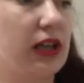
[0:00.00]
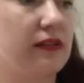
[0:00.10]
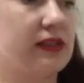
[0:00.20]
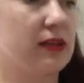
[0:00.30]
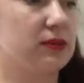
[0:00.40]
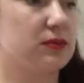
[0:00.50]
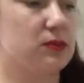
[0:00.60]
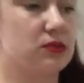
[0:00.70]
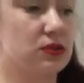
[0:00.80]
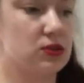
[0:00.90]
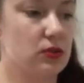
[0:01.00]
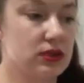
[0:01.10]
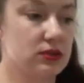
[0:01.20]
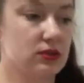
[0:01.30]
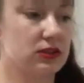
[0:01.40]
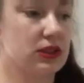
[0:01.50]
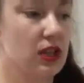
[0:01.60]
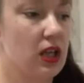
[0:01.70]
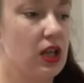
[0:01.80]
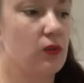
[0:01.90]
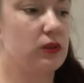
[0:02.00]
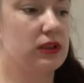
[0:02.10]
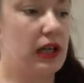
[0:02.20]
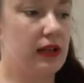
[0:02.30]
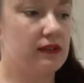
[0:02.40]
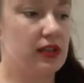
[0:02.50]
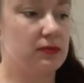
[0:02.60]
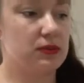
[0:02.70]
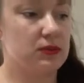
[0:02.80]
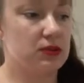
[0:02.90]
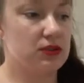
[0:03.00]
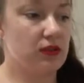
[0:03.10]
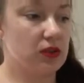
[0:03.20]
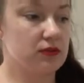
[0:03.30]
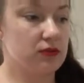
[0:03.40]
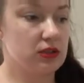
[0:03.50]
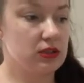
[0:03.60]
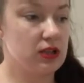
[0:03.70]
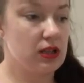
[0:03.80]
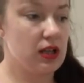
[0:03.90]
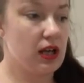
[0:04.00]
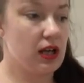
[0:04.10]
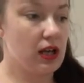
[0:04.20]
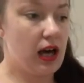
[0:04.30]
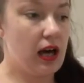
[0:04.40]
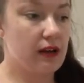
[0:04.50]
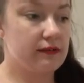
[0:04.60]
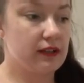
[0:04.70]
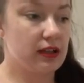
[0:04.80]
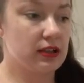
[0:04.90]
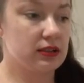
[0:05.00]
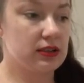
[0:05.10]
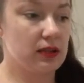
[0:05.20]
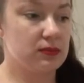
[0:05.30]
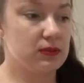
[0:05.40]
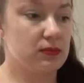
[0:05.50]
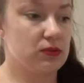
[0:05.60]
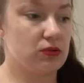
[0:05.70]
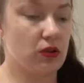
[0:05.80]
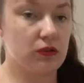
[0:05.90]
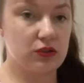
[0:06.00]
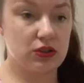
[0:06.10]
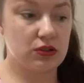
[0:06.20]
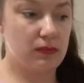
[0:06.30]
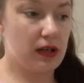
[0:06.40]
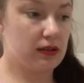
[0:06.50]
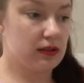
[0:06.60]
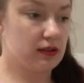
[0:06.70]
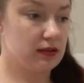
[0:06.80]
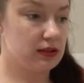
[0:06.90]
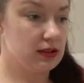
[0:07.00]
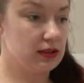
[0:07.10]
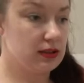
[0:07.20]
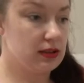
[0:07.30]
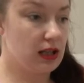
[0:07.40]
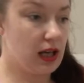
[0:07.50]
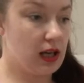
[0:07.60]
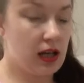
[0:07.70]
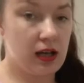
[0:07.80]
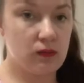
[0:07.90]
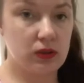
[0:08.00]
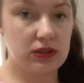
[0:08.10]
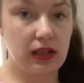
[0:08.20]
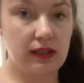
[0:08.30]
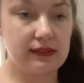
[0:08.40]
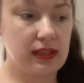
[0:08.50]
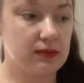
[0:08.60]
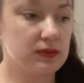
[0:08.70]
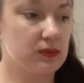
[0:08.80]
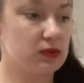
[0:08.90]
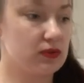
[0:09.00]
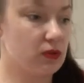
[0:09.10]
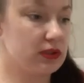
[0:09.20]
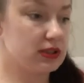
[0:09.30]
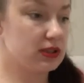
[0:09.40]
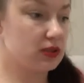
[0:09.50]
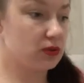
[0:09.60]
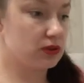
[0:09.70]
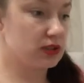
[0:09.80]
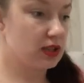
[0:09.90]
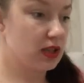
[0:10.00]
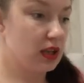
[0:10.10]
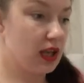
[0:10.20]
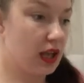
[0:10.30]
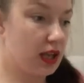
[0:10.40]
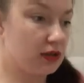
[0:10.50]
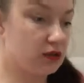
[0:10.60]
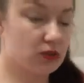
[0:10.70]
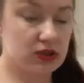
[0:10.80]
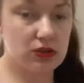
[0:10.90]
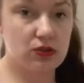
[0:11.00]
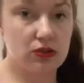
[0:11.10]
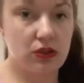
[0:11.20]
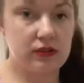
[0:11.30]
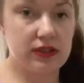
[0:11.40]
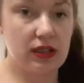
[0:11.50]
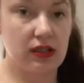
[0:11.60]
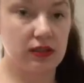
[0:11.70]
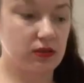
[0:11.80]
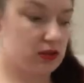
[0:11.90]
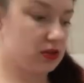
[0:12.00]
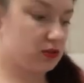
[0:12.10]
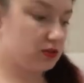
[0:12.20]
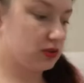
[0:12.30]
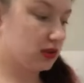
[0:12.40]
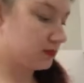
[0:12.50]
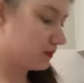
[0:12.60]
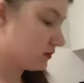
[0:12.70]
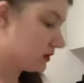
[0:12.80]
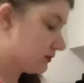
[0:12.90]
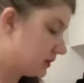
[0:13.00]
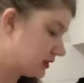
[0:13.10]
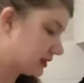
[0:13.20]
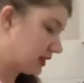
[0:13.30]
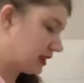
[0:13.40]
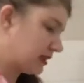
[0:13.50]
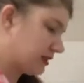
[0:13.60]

tablespoons of soy sauce, 1.5 tablespoons of olive oil, half a tablespoon of ginger powder, 1.5 tablespoons of oyster sauce, and of course the 2 cloves of garlic or the 2 teaspoons of minced garlic.